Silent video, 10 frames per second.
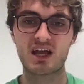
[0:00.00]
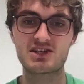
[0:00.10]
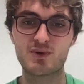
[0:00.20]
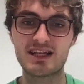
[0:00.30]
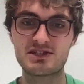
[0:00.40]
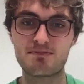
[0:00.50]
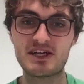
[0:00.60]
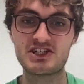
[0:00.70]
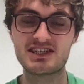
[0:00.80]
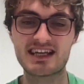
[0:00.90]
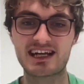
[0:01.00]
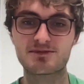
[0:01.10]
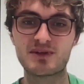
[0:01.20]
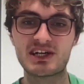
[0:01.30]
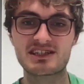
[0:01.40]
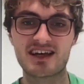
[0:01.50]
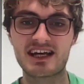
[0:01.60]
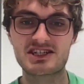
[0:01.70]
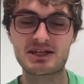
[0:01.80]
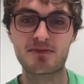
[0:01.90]
As well as BGC experts, I
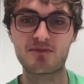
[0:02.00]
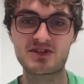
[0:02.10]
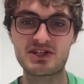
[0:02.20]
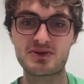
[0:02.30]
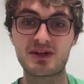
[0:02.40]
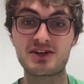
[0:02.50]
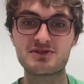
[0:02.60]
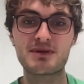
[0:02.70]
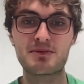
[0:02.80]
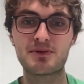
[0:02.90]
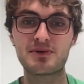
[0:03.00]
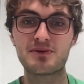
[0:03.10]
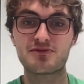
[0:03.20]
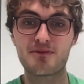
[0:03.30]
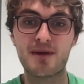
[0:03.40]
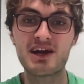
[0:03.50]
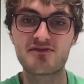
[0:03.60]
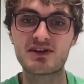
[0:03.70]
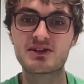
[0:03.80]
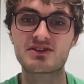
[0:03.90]
actually bumped into loads of people from my
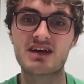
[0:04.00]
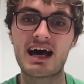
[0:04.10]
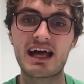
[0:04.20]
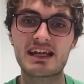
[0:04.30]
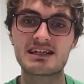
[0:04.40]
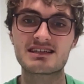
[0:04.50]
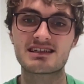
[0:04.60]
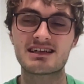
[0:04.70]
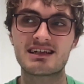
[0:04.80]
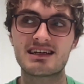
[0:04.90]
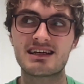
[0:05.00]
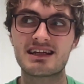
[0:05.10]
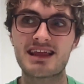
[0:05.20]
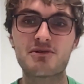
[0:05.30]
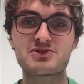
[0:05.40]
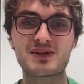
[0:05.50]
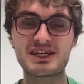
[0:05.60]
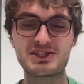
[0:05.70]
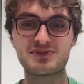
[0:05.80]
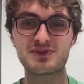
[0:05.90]
field, and that was really
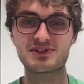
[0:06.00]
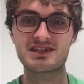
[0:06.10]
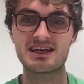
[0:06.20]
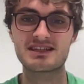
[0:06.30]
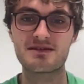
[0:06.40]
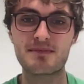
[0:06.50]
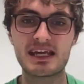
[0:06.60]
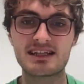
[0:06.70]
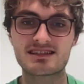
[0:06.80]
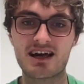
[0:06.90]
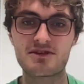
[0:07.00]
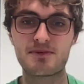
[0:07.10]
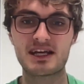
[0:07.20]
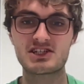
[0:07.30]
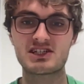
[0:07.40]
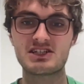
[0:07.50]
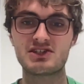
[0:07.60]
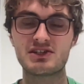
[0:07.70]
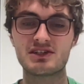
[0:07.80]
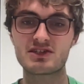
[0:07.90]
useful to meet other PhD
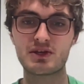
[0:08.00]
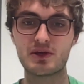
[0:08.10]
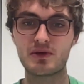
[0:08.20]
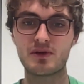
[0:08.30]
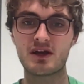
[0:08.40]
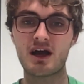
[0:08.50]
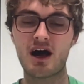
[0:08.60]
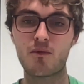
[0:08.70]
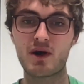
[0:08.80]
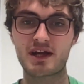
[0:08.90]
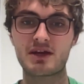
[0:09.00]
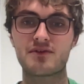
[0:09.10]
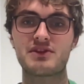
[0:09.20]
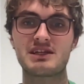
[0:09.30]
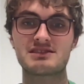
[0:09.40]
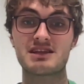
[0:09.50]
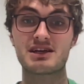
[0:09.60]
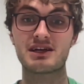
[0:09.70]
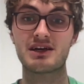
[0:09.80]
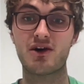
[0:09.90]
students who are working on things that
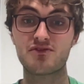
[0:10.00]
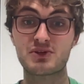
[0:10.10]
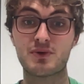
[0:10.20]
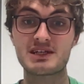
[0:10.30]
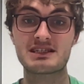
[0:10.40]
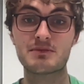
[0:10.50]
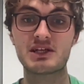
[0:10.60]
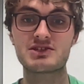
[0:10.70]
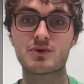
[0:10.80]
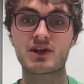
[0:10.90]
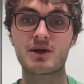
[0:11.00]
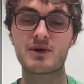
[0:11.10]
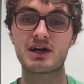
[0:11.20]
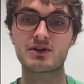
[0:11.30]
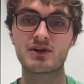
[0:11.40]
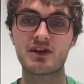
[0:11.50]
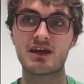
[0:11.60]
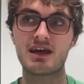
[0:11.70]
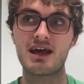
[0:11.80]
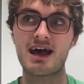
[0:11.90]
are often quite similar to what I work on,
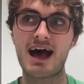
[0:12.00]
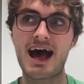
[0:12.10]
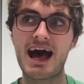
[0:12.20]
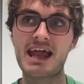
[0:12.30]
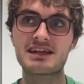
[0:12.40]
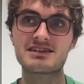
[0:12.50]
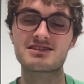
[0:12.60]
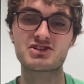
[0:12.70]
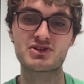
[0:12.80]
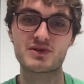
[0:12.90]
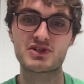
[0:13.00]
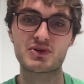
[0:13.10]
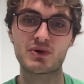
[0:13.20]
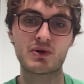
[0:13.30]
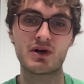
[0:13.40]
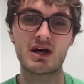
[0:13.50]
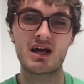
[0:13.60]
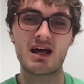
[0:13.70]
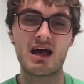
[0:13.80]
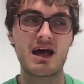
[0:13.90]
and just to ensure
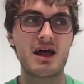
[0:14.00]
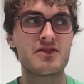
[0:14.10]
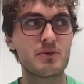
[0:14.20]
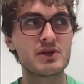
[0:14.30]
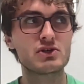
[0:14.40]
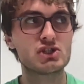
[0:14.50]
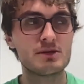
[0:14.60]
that we're not